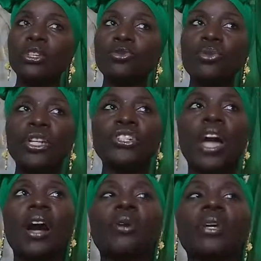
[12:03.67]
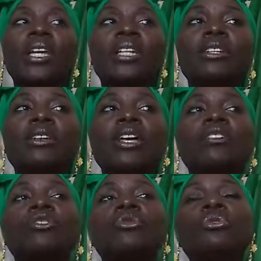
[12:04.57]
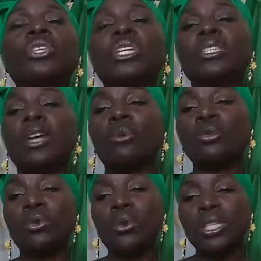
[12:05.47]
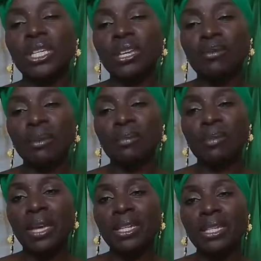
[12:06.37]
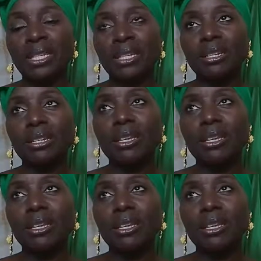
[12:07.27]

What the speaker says: reach out and do things that was going to give him medicine.